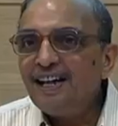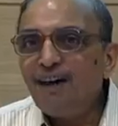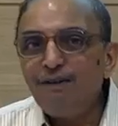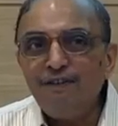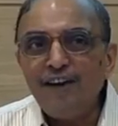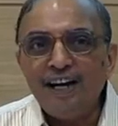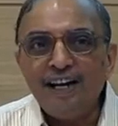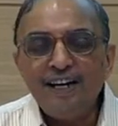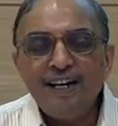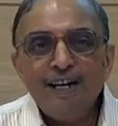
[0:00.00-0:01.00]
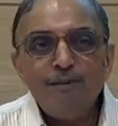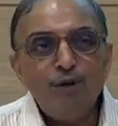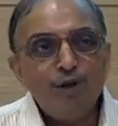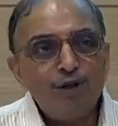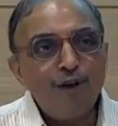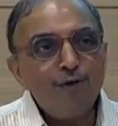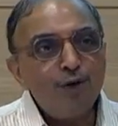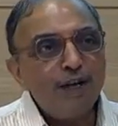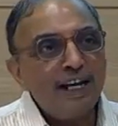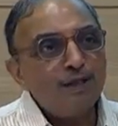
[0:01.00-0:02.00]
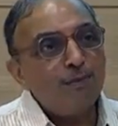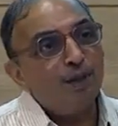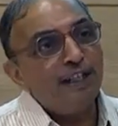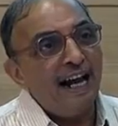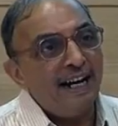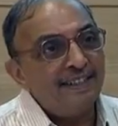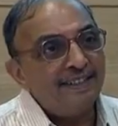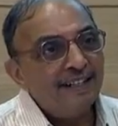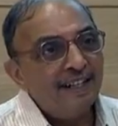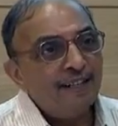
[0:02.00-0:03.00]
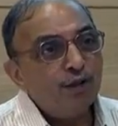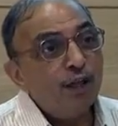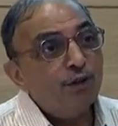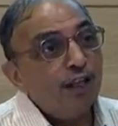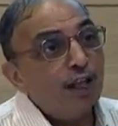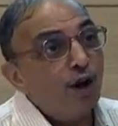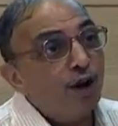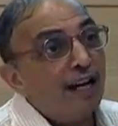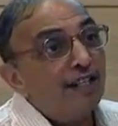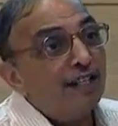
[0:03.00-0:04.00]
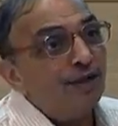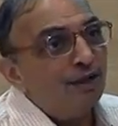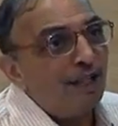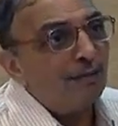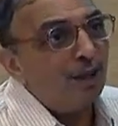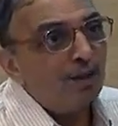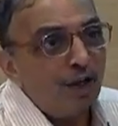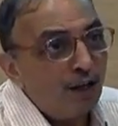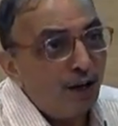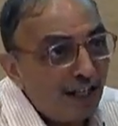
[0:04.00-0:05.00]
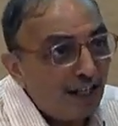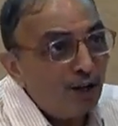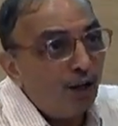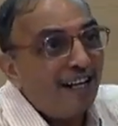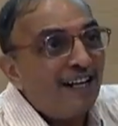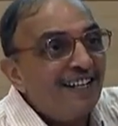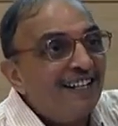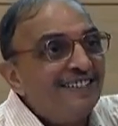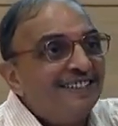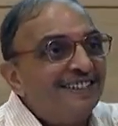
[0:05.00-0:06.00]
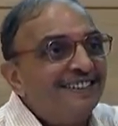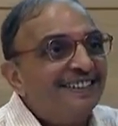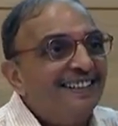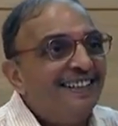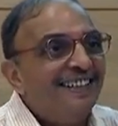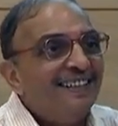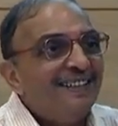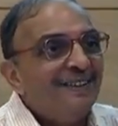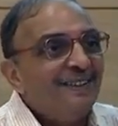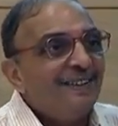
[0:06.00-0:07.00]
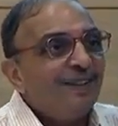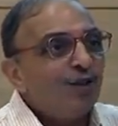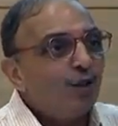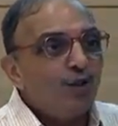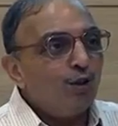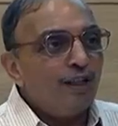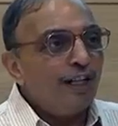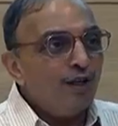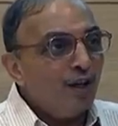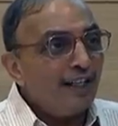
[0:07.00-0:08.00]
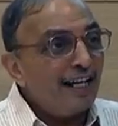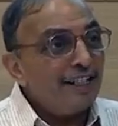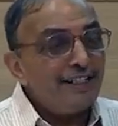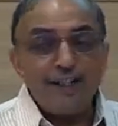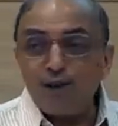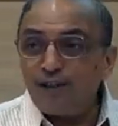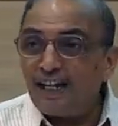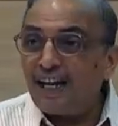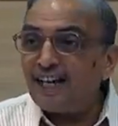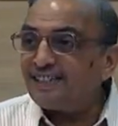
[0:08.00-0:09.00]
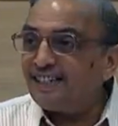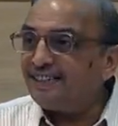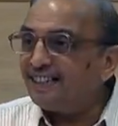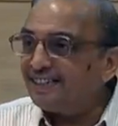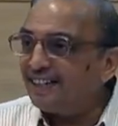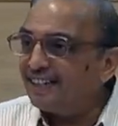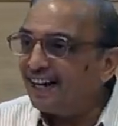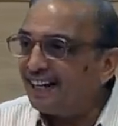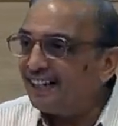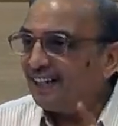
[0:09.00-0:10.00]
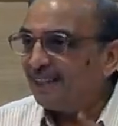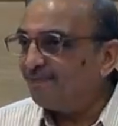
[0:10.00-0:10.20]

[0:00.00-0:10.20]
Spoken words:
However, most of you raised both hands, so it was a wrong execution because you had not ignored earlier instructions. So you did not execute the last instruction correctly.